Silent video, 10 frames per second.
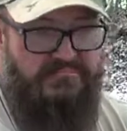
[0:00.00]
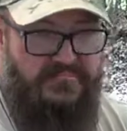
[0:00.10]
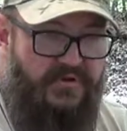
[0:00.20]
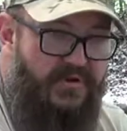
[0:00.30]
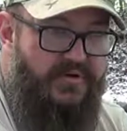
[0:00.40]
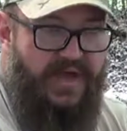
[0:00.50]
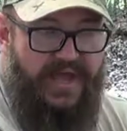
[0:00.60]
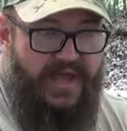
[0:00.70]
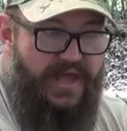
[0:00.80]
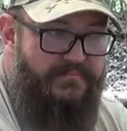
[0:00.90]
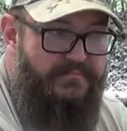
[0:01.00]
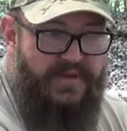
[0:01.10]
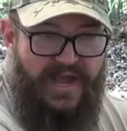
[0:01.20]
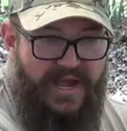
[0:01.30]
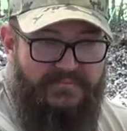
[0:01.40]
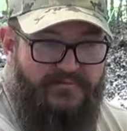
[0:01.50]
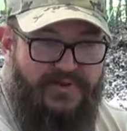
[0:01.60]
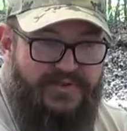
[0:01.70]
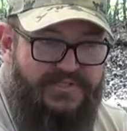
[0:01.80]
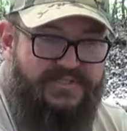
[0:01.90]
I'm
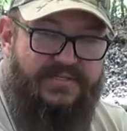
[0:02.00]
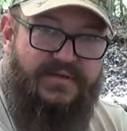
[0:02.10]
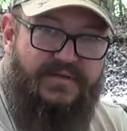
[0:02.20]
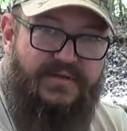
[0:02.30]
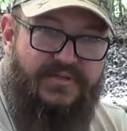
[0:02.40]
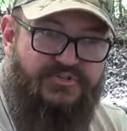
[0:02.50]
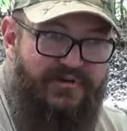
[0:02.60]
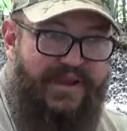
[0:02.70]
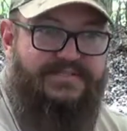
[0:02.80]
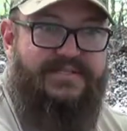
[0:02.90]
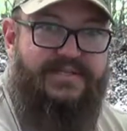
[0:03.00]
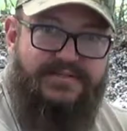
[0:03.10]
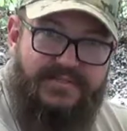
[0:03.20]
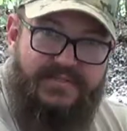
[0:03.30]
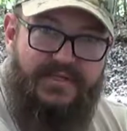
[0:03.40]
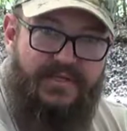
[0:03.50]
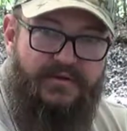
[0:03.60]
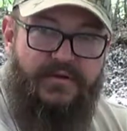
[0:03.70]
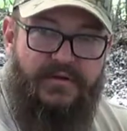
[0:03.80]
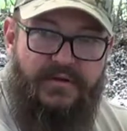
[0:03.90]
really just a transient
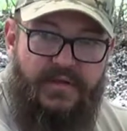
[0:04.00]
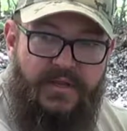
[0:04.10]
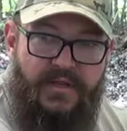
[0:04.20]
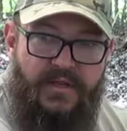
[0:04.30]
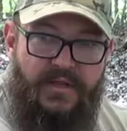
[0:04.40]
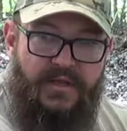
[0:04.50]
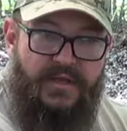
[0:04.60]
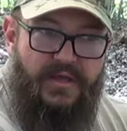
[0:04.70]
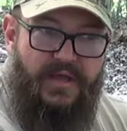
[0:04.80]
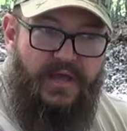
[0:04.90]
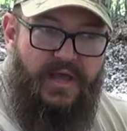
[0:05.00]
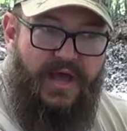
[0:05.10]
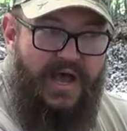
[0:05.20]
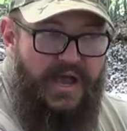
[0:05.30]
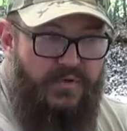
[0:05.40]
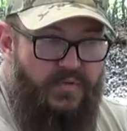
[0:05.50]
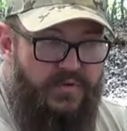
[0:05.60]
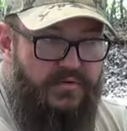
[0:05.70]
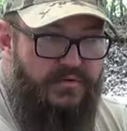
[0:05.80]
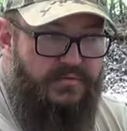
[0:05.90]
here. I
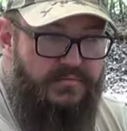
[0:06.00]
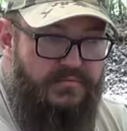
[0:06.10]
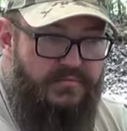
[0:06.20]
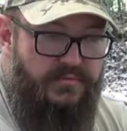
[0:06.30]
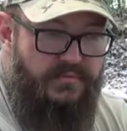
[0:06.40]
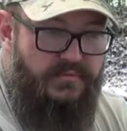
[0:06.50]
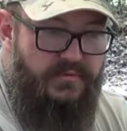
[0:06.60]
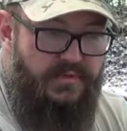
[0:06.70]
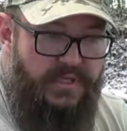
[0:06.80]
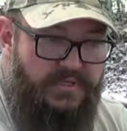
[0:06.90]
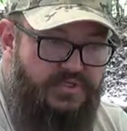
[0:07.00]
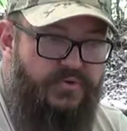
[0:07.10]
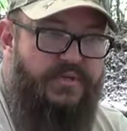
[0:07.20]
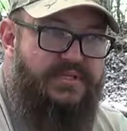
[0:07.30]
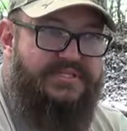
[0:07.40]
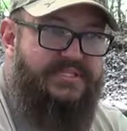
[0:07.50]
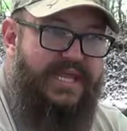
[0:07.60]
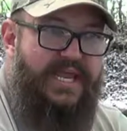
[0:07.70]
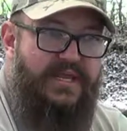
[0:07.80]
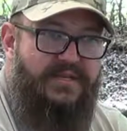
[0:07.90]
will enjoy this
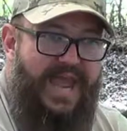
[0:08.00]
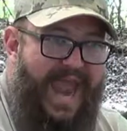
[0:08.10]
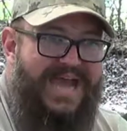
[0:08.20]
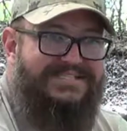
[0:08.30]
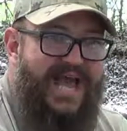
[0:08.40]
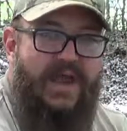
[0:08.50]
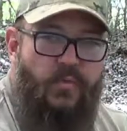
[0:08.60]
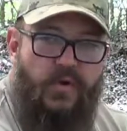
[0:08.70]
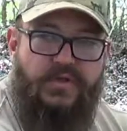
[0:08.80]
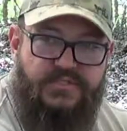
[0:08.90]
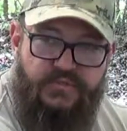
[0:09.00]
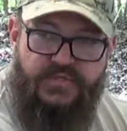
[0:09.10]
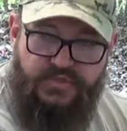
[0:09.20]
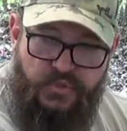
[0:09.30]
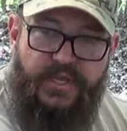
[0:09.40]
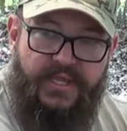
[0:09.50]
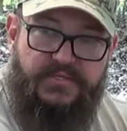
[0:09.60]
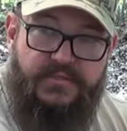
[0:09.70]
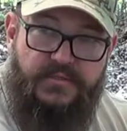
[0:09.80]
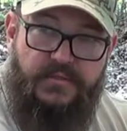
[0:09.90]
land as I want to enjoy
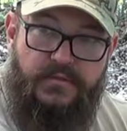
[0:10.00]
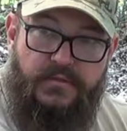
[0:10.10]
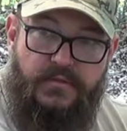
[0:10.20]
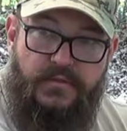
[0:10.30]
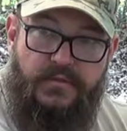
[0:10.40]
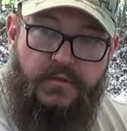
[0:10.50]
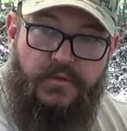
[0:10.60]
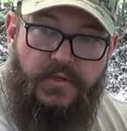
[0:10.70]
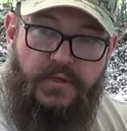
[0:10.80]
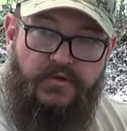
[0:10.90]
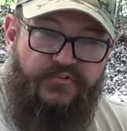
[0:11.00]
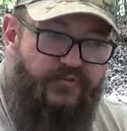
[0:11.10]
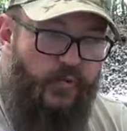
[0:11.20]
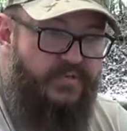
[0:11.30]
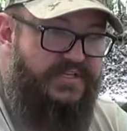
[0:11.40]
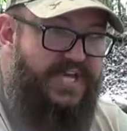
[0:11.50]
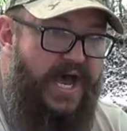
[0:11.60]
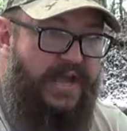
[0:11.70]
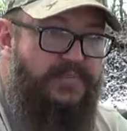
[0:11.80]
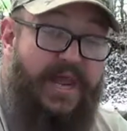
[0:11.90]
it for the
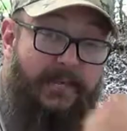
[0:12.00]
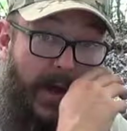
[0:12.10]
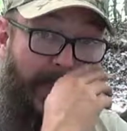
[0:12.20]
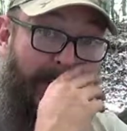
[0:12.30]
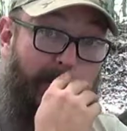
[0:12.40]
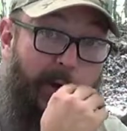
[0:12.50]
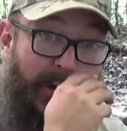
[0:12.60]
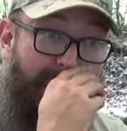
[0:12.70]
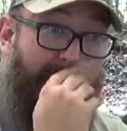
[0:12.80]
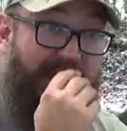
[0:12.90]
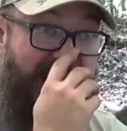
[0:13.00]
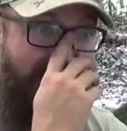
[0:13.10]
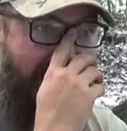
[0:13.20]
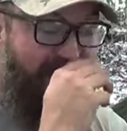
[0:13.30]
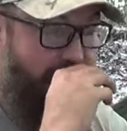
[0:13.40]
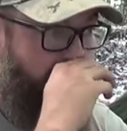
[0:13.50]
time that I'm on this earth and that I have it.